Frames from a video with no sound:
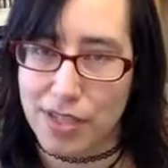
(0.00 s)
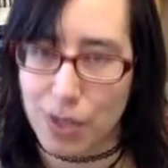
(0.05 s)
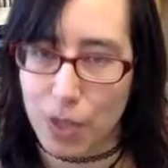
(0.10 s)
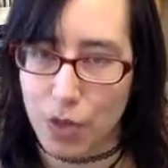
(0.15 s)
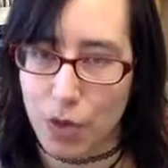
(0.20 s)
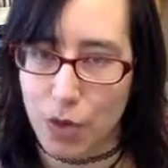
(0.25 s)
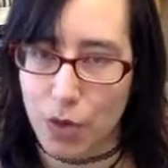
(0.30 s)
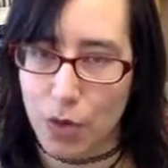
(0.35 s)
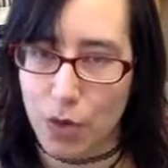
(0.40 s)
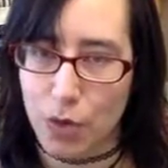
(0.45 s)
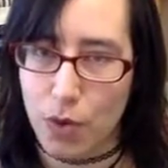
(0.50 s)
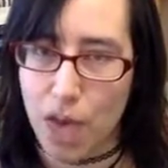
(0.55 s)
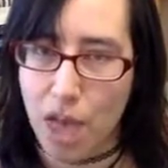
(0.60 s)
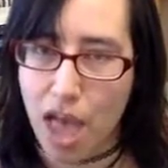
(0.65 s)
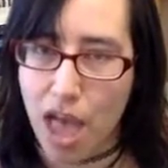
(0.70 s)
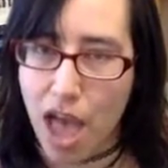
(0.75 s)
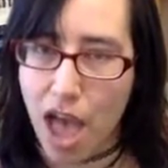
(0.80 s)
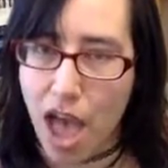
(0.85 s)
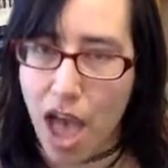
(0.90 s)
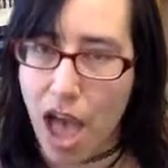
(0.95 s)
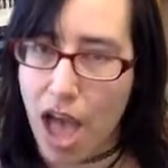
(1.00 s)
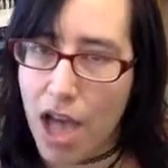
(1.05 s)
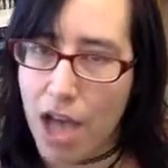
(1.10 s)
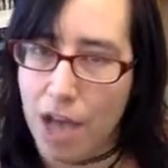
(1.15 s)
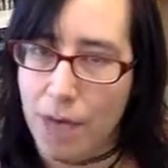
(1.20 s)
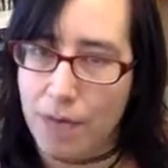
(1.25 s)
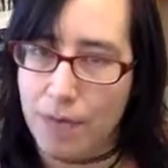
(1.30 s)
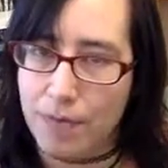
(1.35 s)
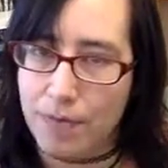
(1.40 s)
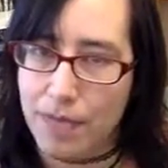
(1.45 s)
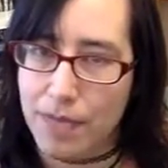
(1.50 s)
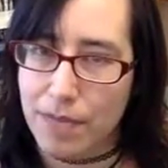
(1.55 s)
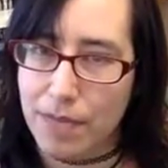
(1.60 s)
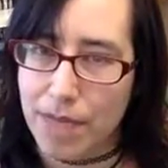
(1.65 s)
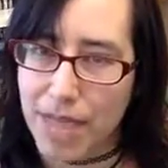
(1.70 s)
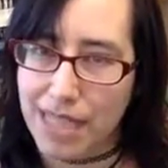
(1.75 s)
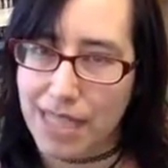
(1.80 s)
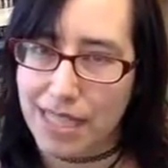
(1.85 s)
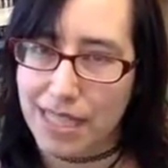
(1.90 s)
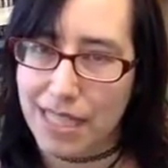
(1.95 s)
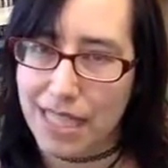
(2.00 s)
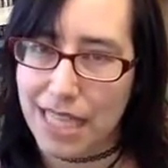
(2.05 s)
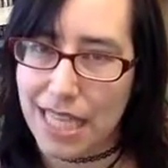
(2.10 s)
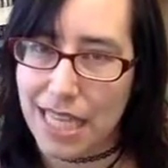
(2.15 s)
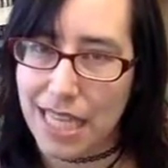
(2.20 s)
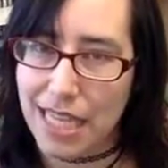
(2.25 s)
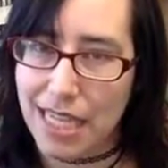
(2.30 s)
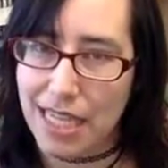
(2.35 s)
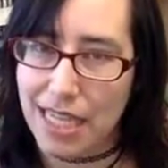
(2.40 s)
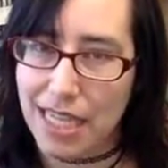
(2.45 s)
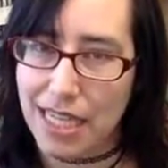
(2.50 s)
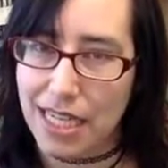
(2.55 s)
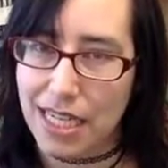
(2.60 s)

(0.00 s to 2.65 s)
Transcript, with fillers: who um, basically